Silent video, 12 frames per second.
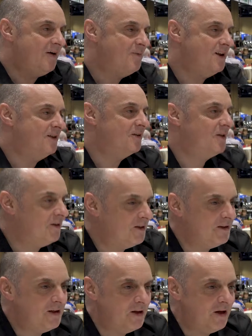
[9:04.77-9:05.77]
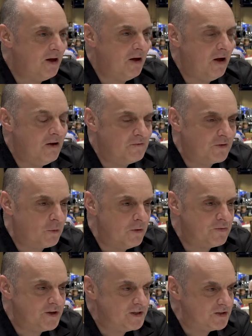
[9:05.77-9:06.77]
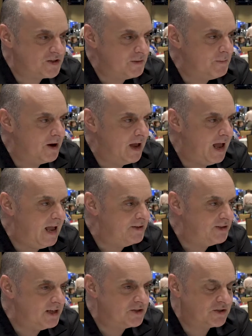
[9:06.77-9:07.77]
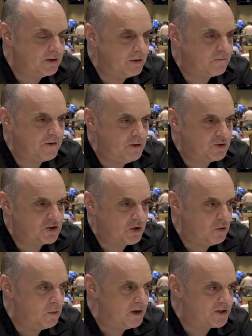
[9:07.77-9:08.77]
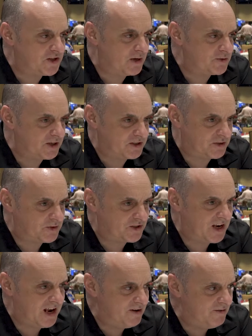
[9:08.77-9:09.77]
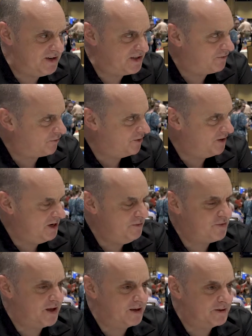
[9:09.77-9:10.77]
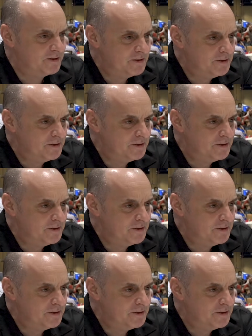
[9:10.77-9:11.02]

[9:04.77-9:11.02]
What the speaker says: I mean, if there's one thing that's in my head, it's that the future always sounds like some scary, different, new thing.